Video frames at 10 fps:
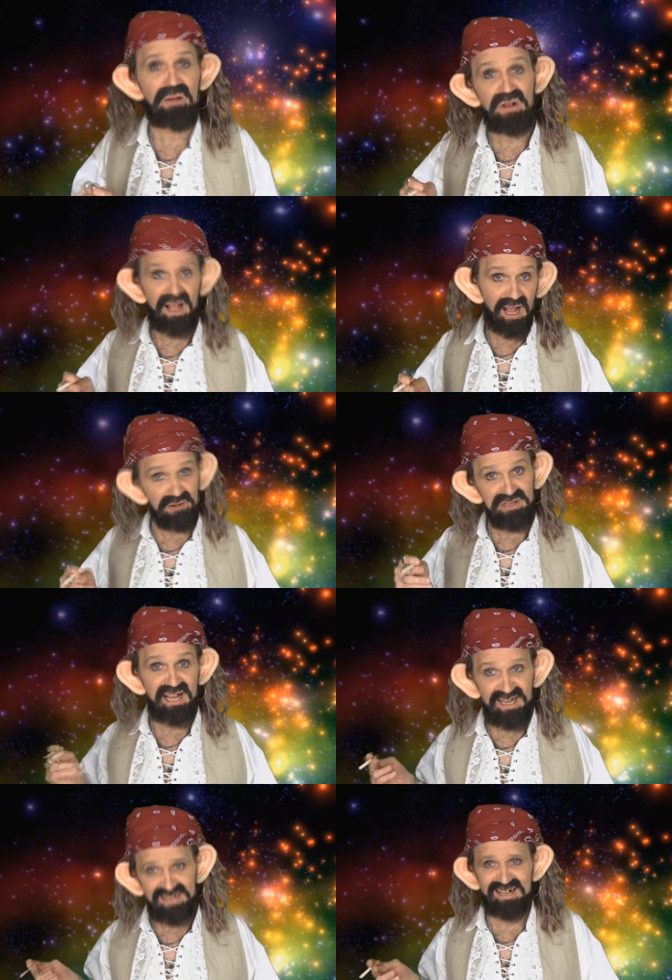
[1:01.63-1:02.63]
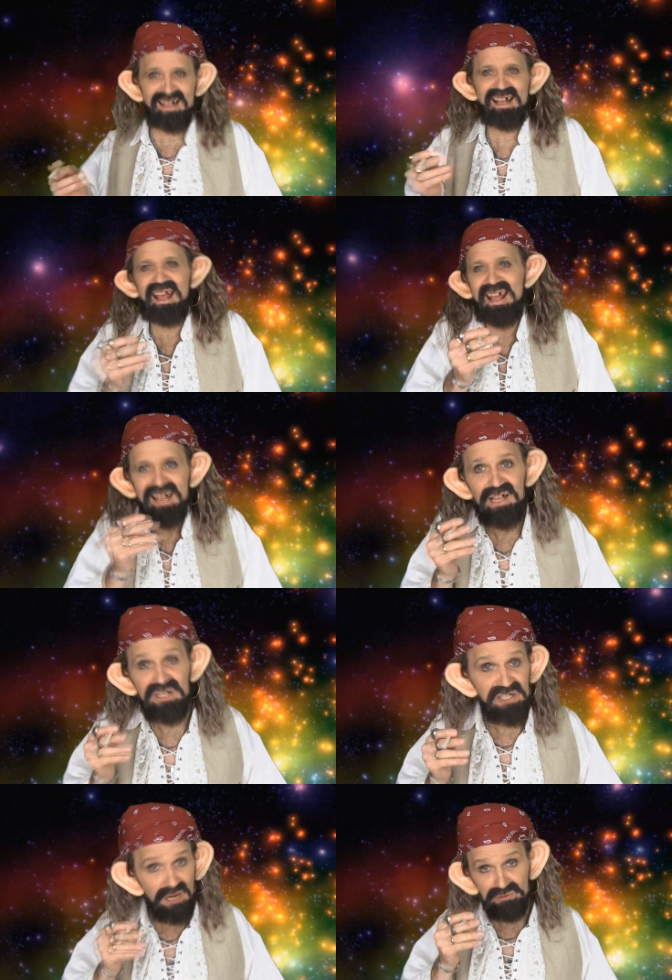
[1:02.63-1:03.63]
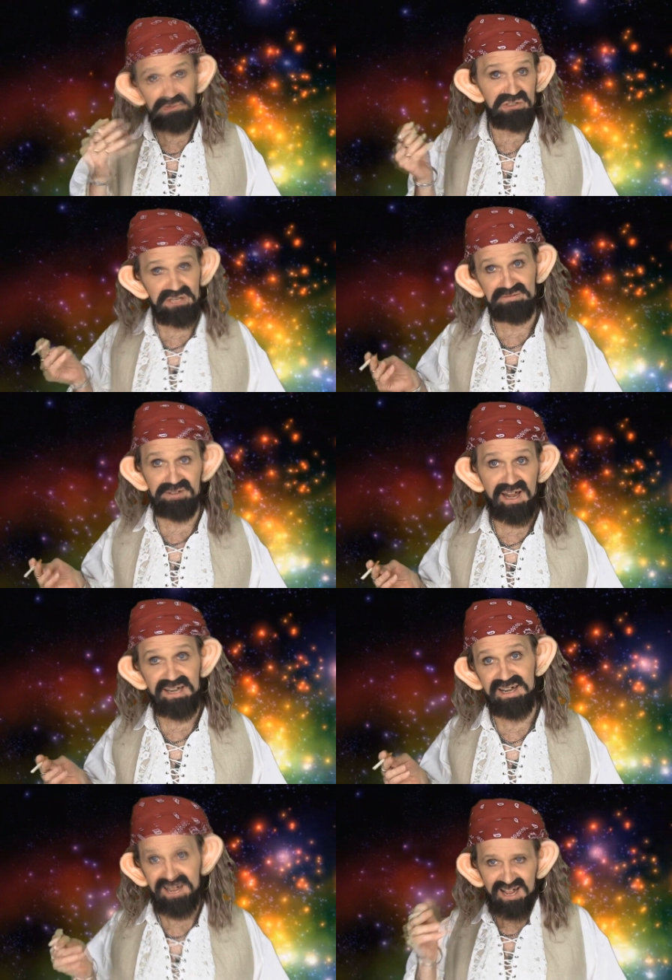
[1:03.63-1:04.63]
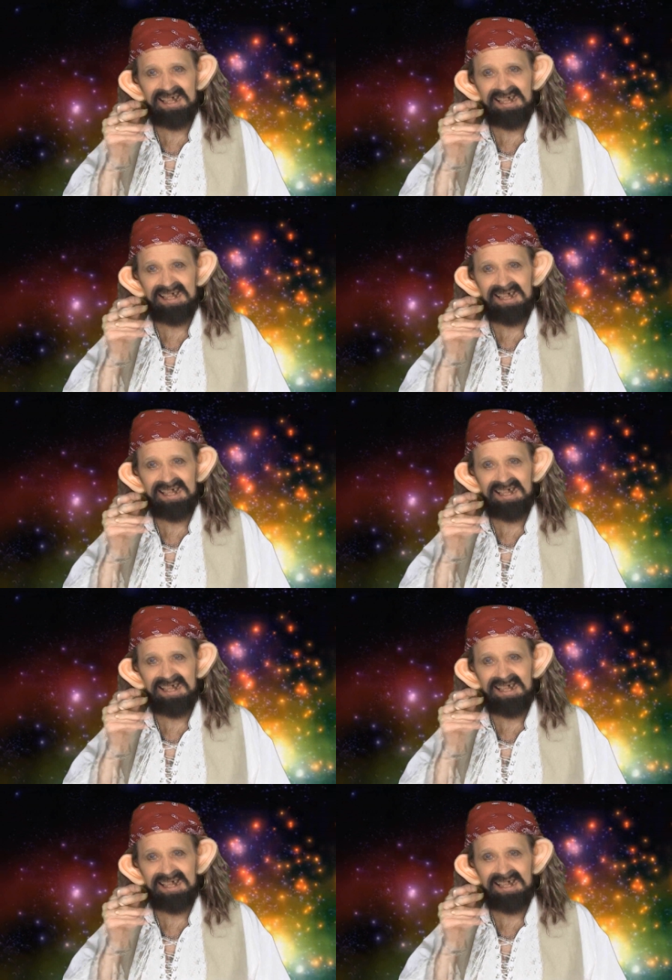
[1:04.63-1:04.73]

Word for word: Oh, oh yeah who's your friend.